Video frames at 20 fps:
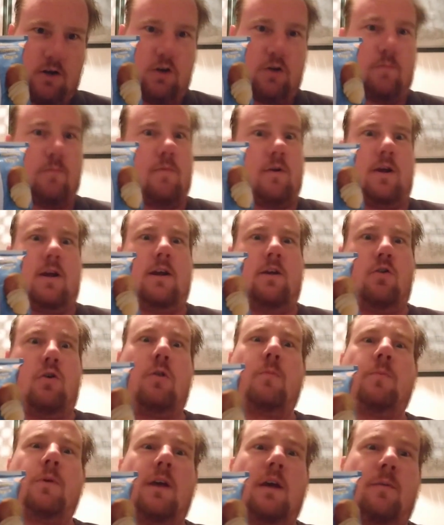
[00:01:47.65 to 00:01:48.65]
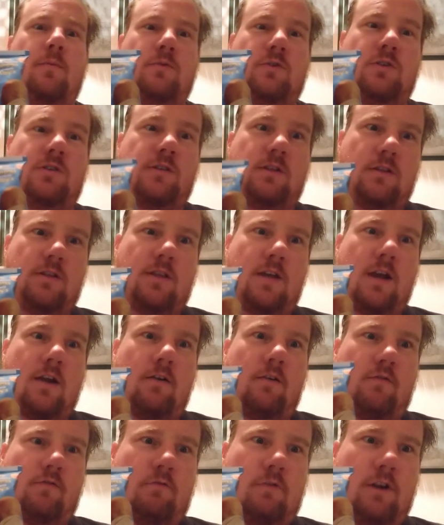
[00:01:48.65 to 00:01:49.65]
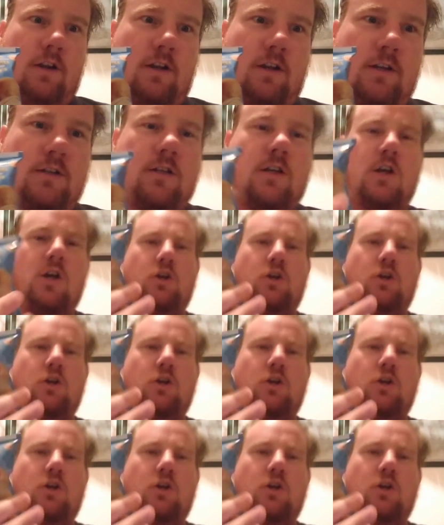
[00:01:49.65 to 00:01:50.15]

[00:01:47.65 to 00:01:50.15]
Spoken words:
and you may not be able to sit there and read it.